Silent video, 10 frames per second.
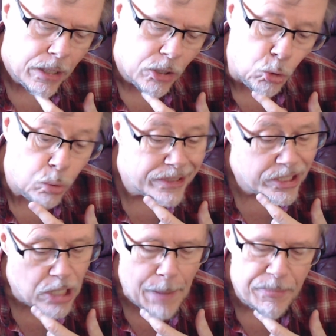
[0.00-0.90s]
Who'll
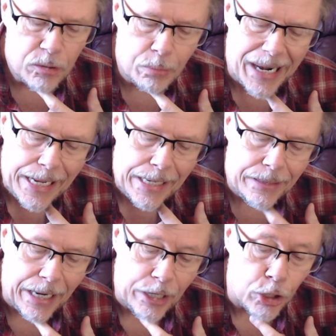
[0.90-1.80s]
Stop the Rain?
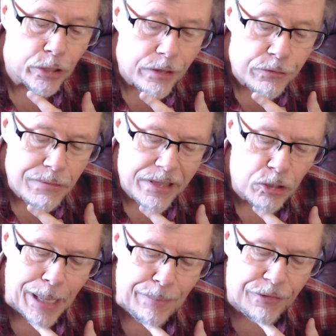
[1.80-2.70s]
I Heard It Through the
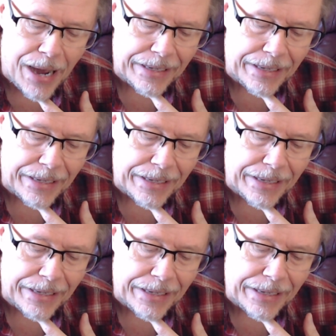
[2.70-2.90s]
Grapevine,